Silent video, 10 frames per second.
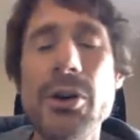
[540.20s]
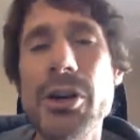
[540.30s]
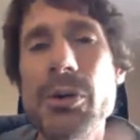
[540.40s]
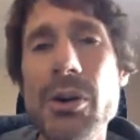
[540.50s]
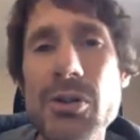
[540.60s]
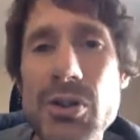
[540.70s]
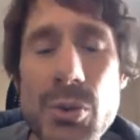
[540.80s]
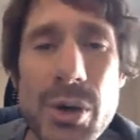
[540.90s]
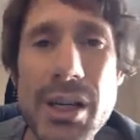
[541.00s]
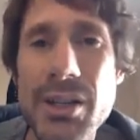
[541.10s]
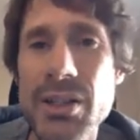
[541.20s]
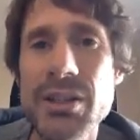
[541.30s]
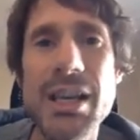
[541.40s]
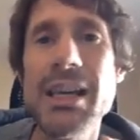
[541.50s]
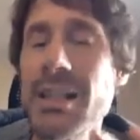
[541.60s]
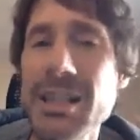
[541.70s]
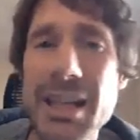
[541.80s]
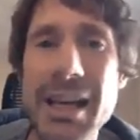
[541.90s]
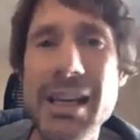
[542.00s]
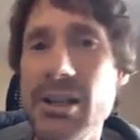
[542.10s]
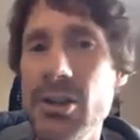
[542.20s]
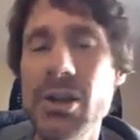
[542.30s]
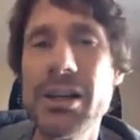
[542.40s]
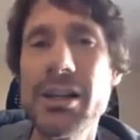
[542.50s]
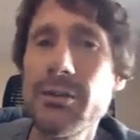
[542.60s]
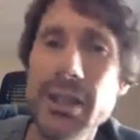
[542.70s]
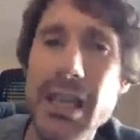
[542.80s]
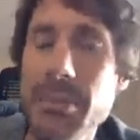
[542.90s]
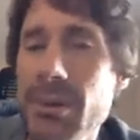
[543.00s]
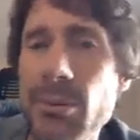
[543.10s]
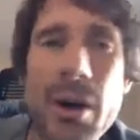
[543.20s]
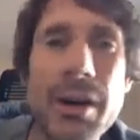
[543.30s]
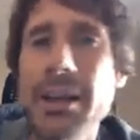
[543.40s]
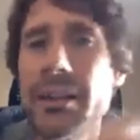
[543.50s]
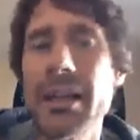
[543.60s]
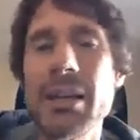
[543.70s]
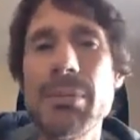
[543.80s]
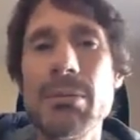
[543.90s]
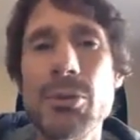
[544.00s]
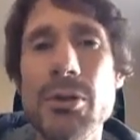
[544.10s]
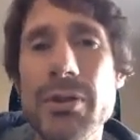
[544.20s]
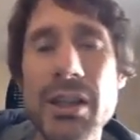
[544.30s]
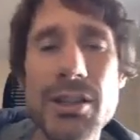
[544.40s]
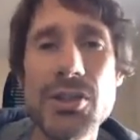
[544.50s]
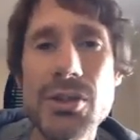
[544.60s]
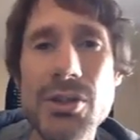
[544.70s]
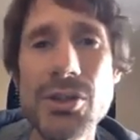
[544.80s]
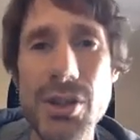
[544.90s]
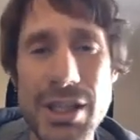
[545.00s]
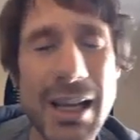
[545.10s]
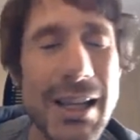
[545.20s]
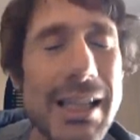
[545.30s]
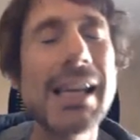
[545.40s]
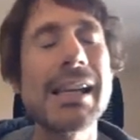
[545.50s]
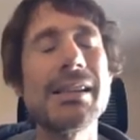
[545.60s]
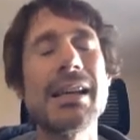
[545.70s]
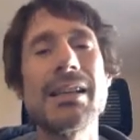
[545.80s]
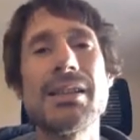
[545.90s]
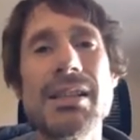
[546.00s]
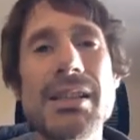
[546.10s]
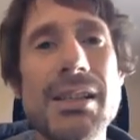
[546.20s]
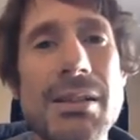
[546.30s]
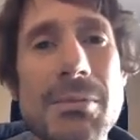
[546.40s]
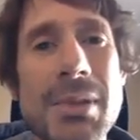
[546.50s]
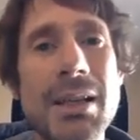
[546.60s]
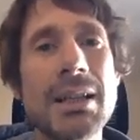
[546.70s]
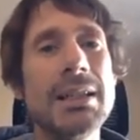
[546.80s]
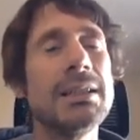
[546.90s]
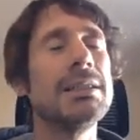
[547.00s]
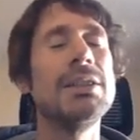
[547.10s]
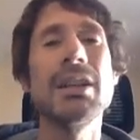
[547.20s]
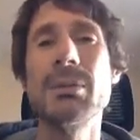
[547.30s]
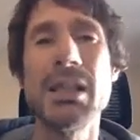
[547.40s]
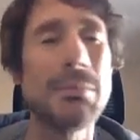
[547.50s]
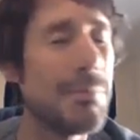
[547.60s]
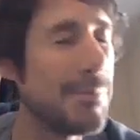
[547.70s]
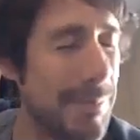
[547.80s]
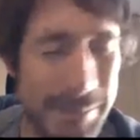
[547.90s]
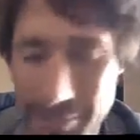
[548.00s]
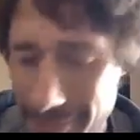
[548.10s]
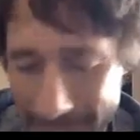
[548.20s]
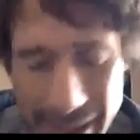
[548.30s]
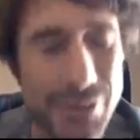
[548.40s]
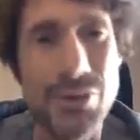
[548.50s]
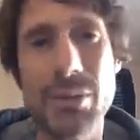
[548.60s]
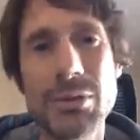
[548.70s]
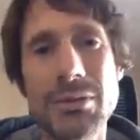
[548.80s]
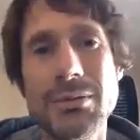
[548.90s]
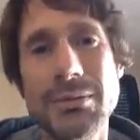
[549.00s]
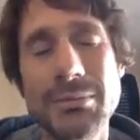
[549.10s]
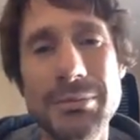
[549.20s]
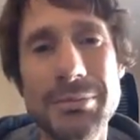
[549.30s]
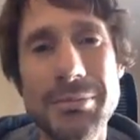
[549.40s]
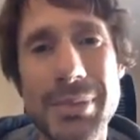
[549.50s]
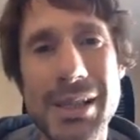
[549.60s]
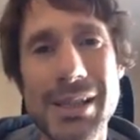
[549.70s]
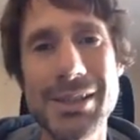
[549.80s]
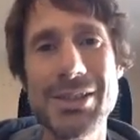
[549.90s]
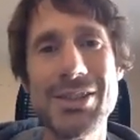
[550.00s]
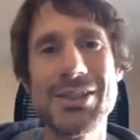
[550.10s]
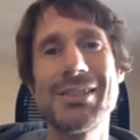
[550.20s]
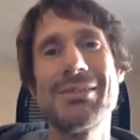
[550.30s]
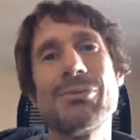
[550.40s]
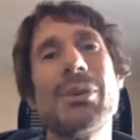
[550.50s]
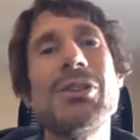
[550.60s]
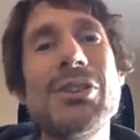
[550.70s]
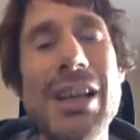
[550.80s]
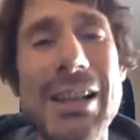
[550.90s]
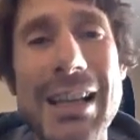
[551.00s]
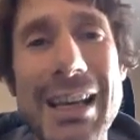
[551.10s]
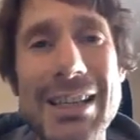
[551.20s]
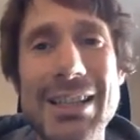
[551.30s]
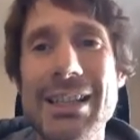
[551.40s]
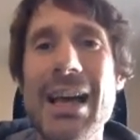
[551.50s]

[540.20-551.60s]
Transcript: got your own tweaks, and day to day you kind of keep it running and keep it moving. As soon as you delegate that system, you're going to be in big trouble, because when you delegate it,